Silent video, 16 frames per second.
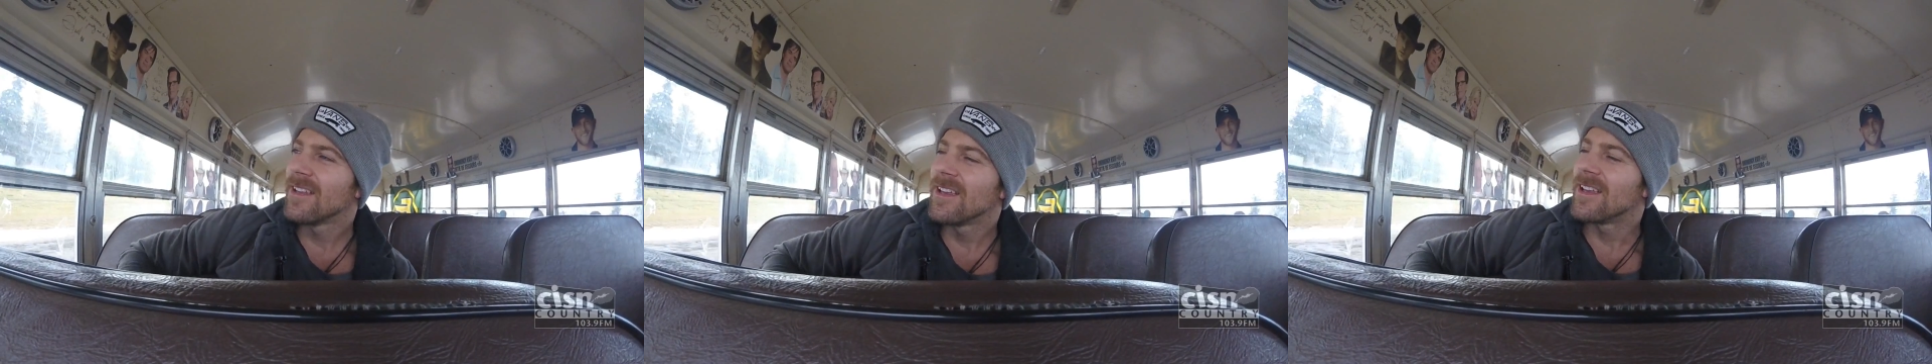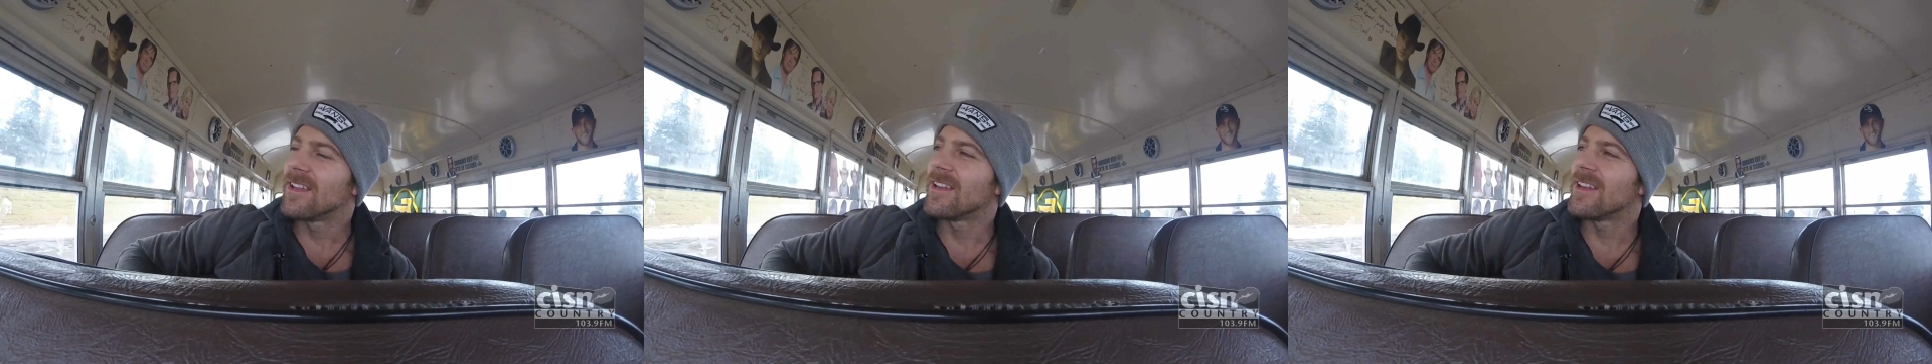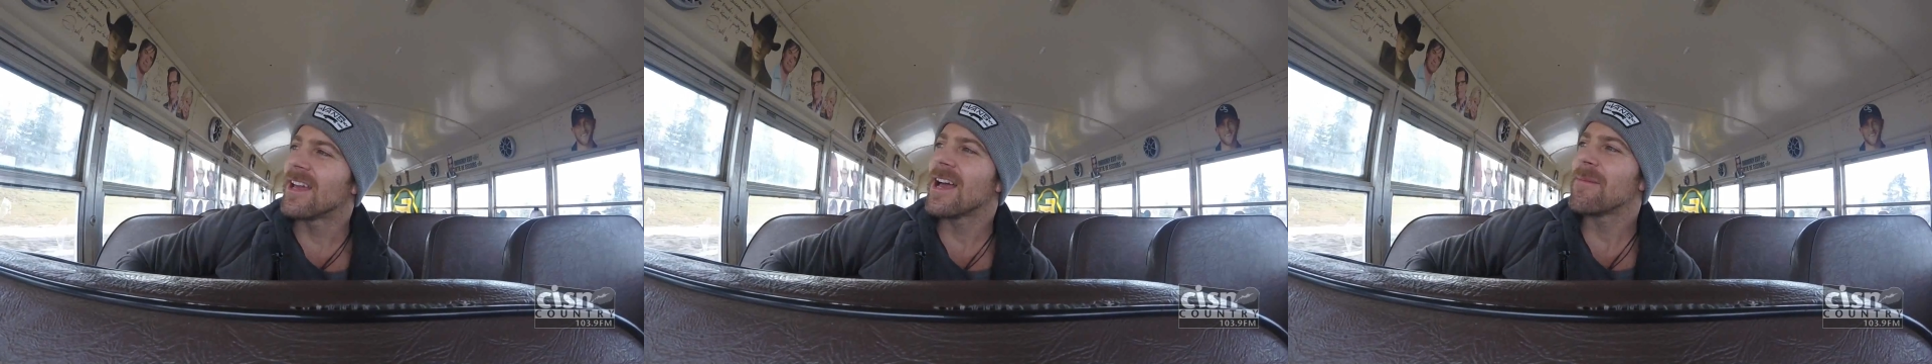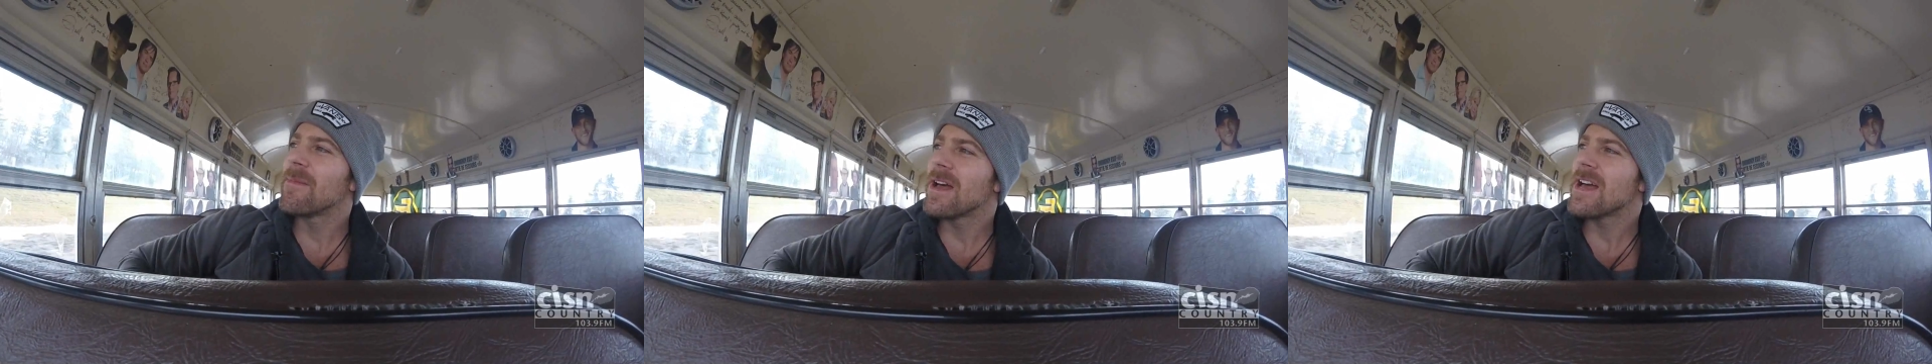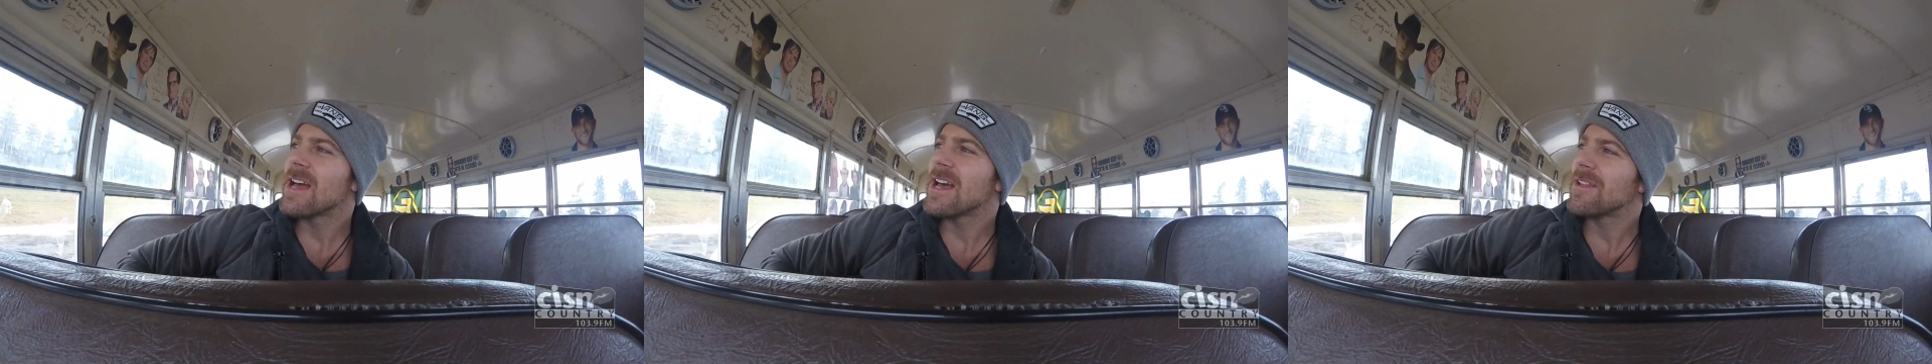And I
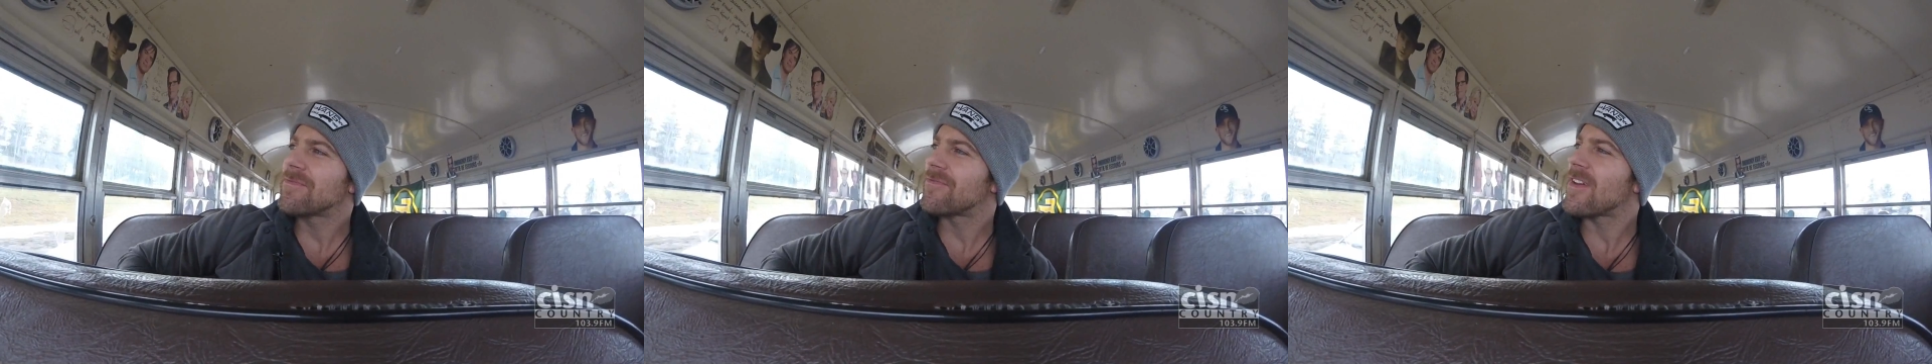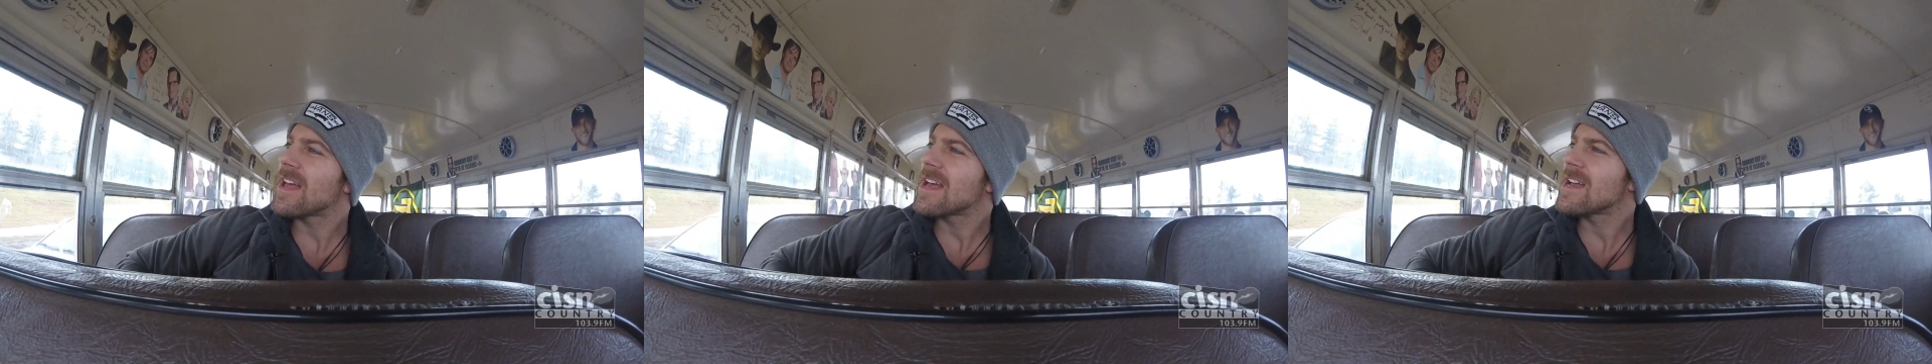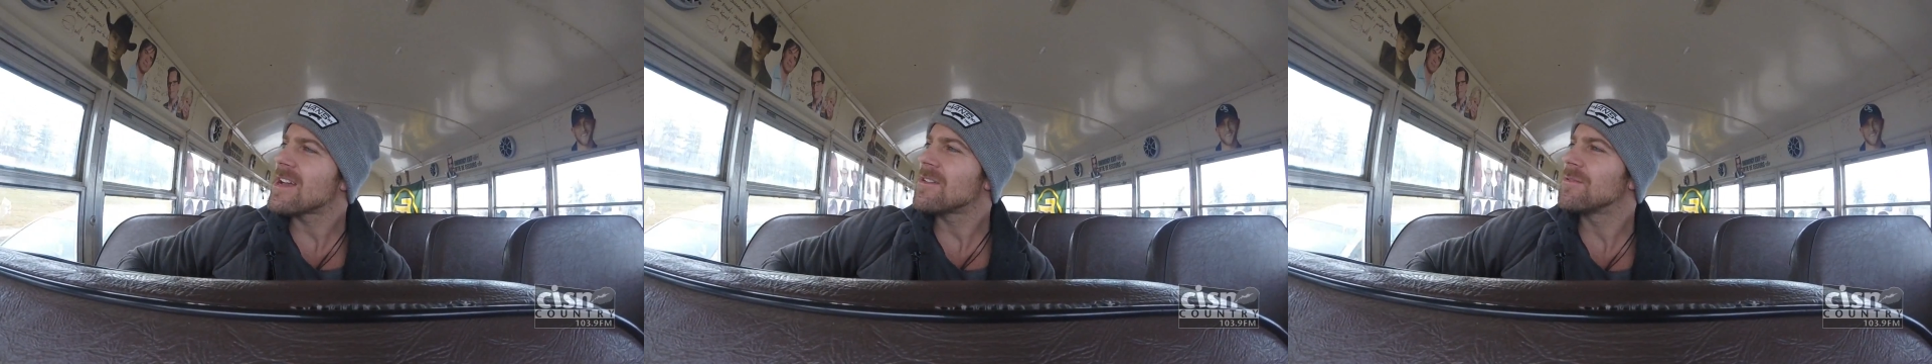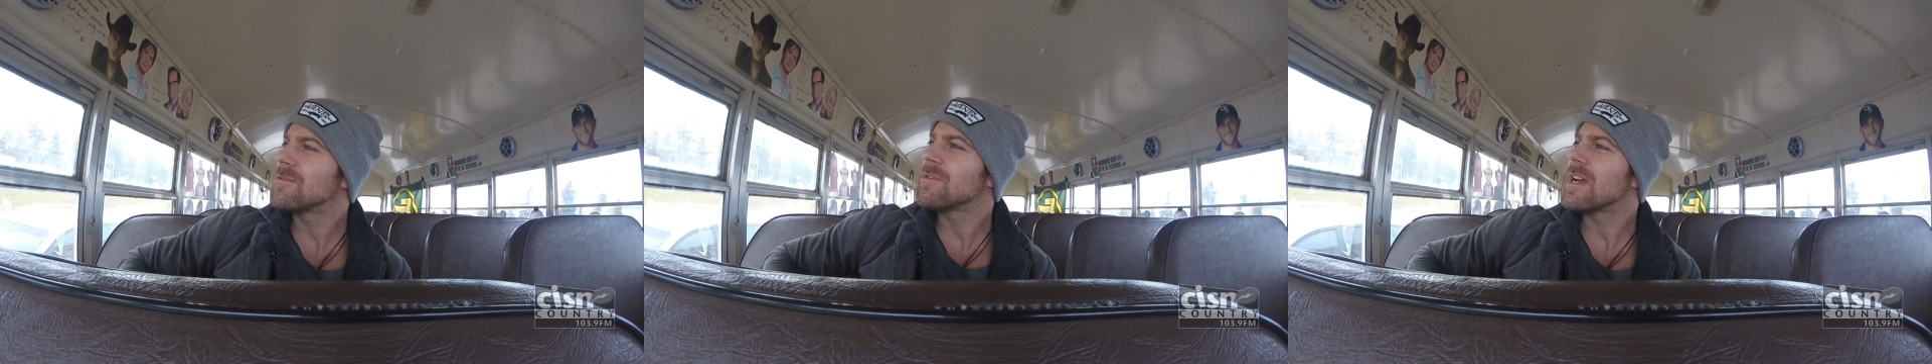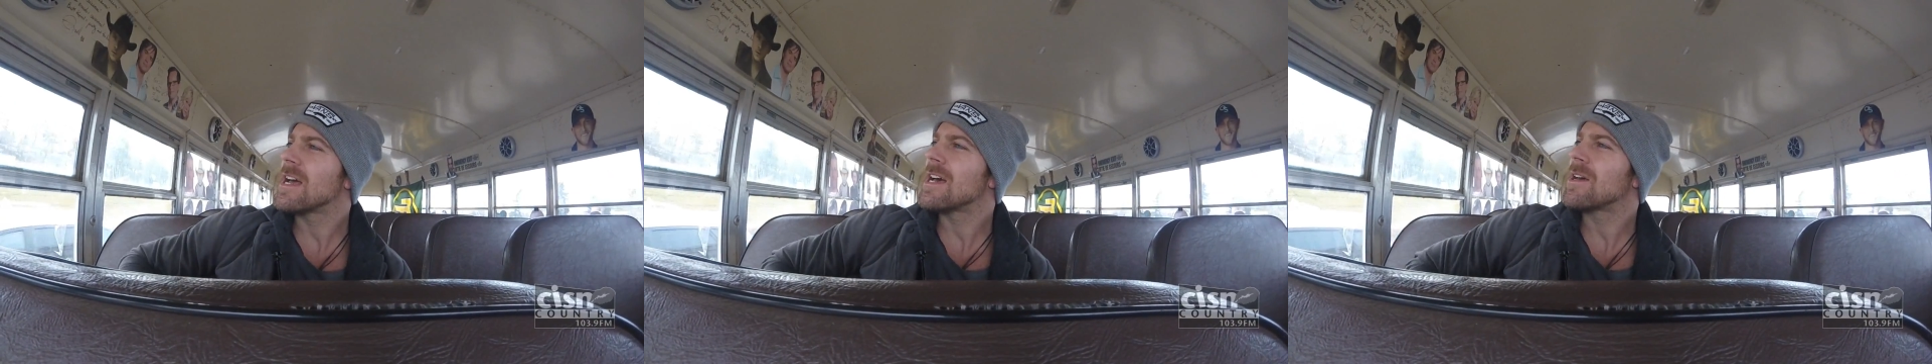might find
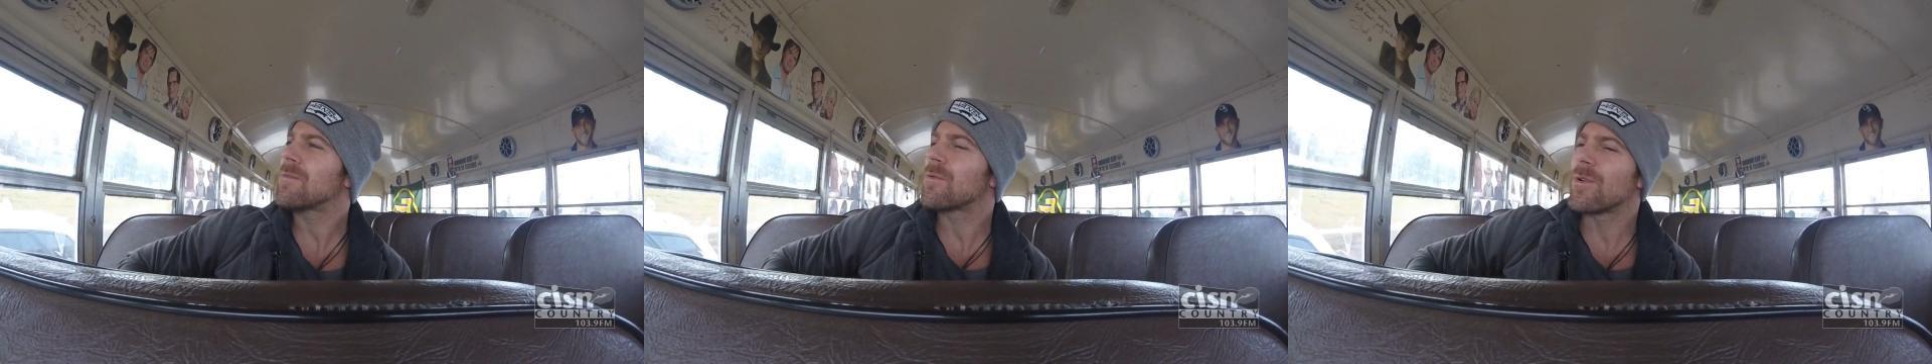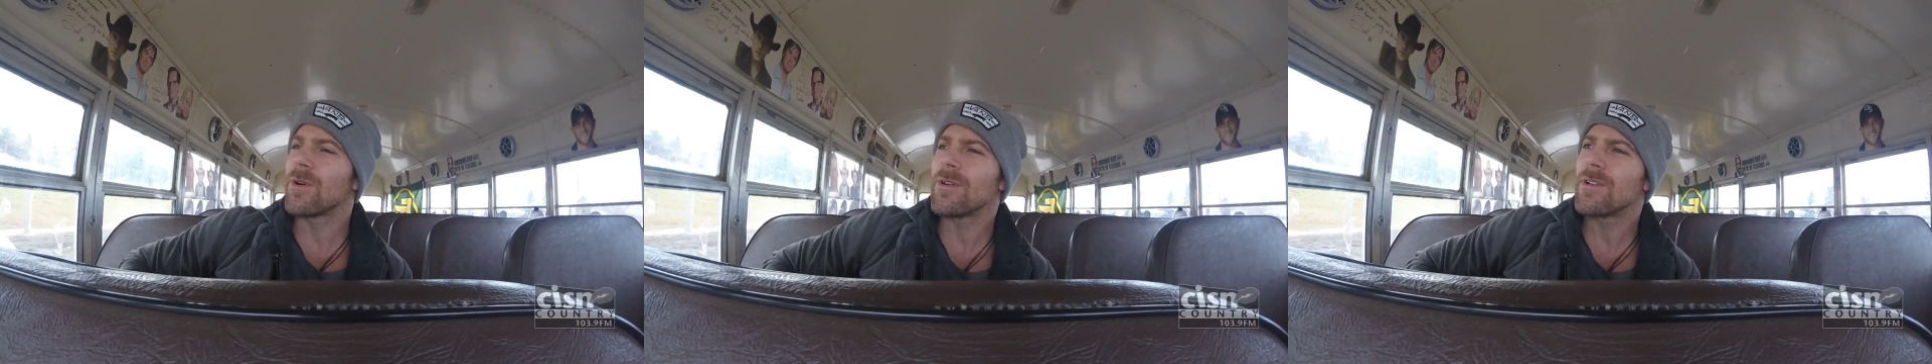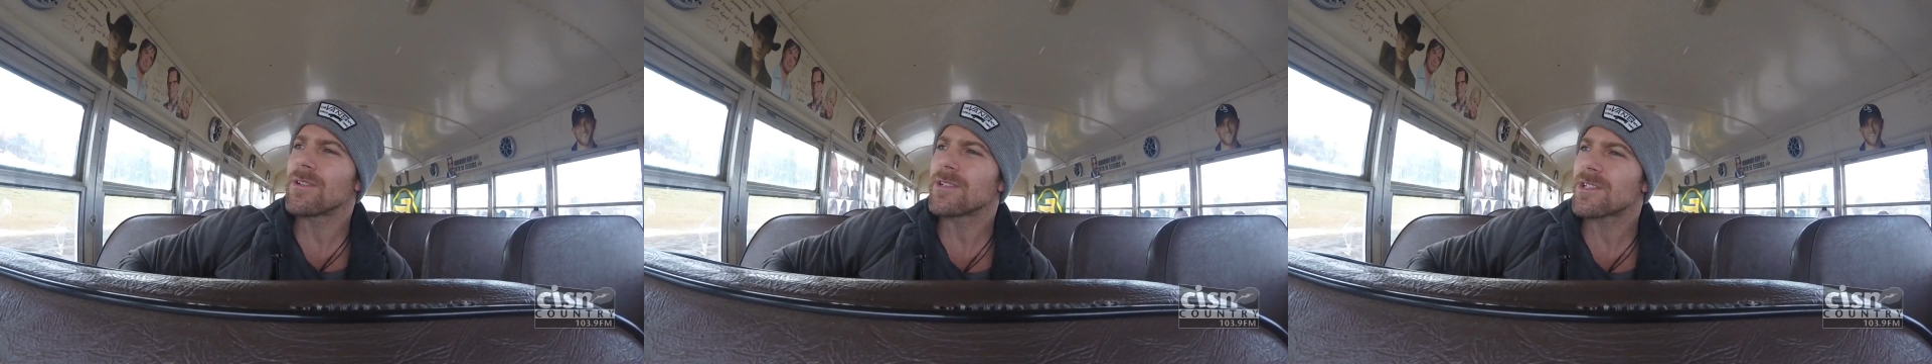the right one